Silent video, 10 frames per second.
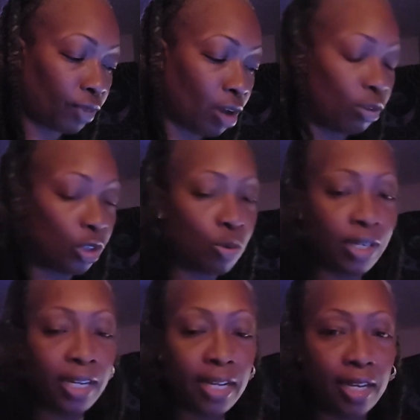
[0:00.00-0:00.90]
Oh, the
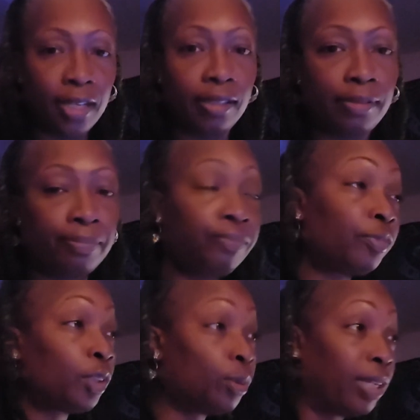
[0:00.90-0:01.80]
28 days.
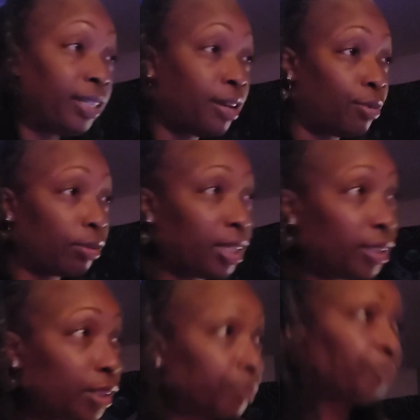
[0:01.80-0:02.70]
28-day
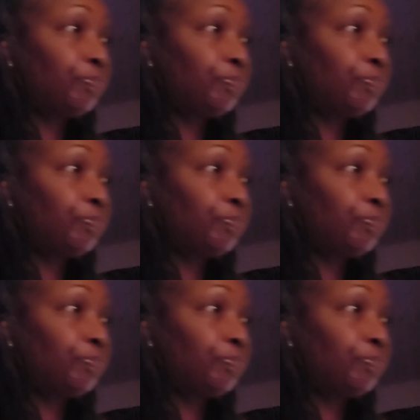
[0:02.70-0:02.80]
rotation.